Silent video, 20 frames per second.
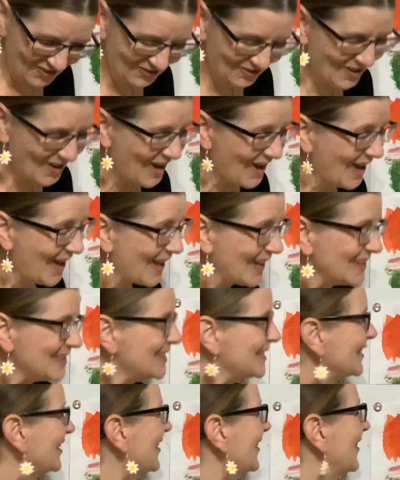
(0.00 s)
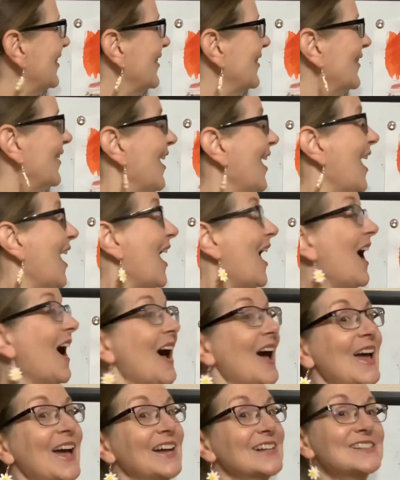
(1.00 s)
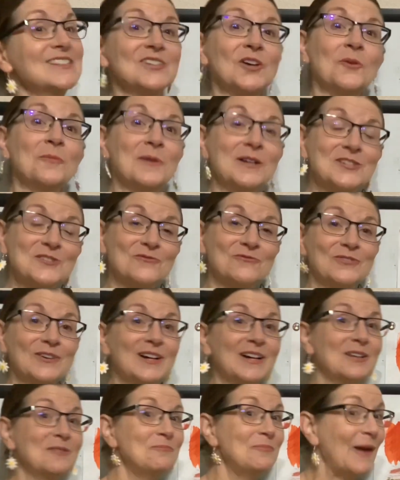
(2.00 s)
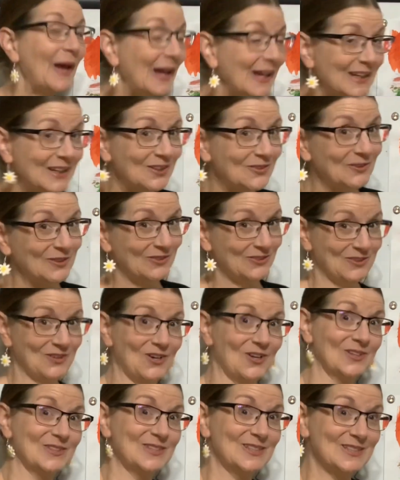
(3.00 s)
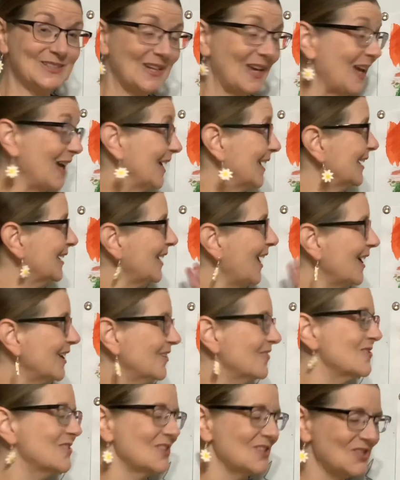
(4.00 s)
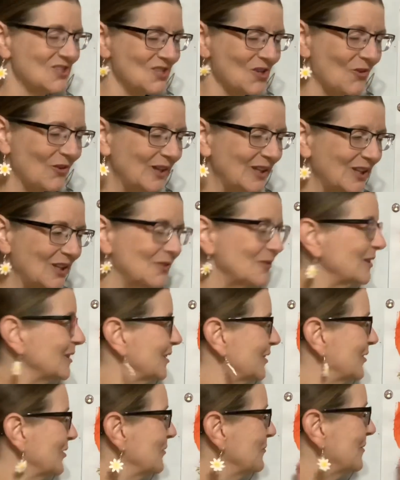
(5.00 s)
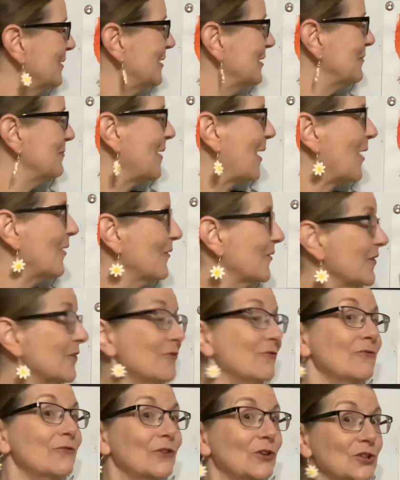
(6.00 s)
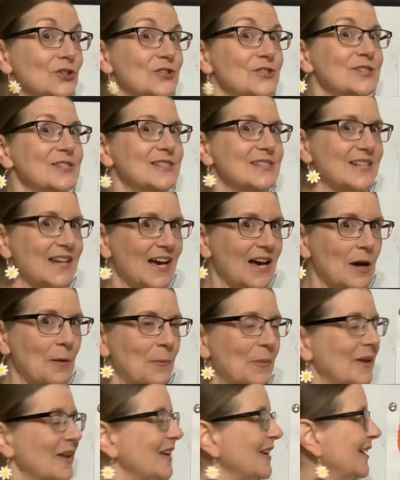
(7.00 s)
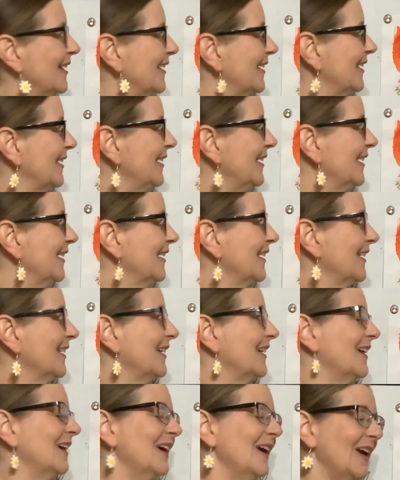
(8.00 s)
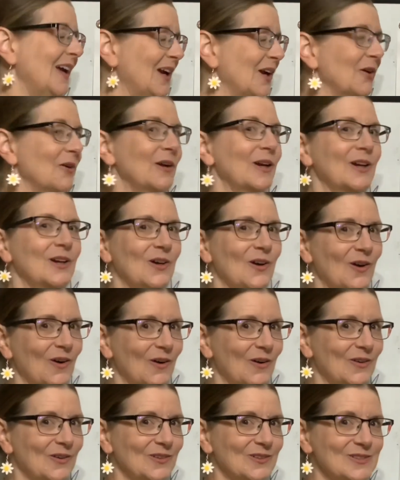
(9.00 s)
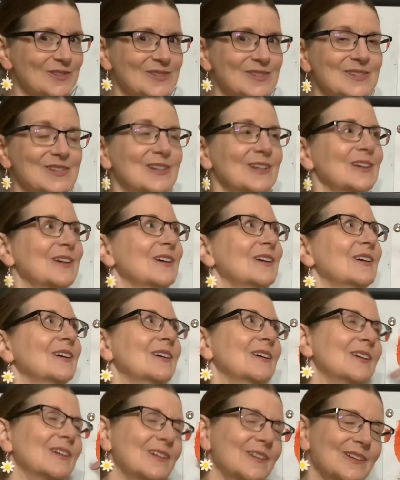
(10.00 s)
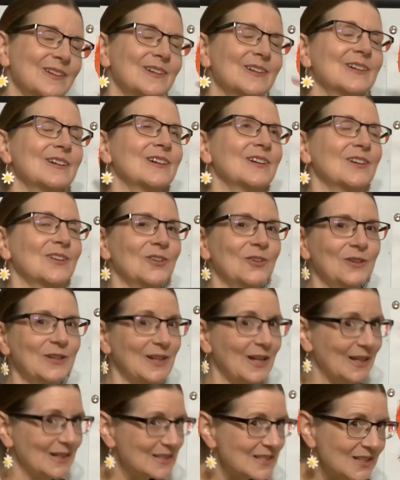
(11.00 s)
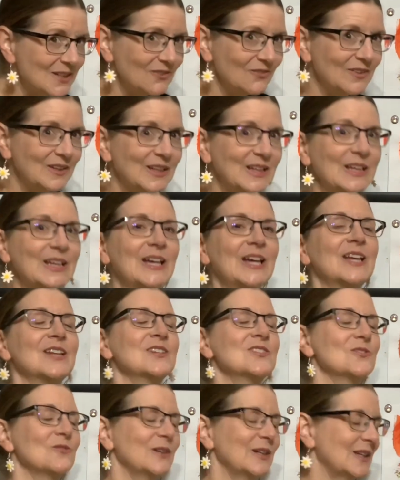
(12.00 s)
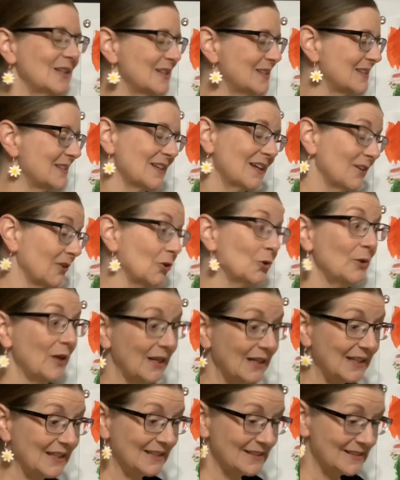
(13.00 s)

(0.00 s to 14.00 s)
right, so I had so much fun painting with y'all today and kind of just showing you a little bit about the first step in Eric Carle's creativity and creating his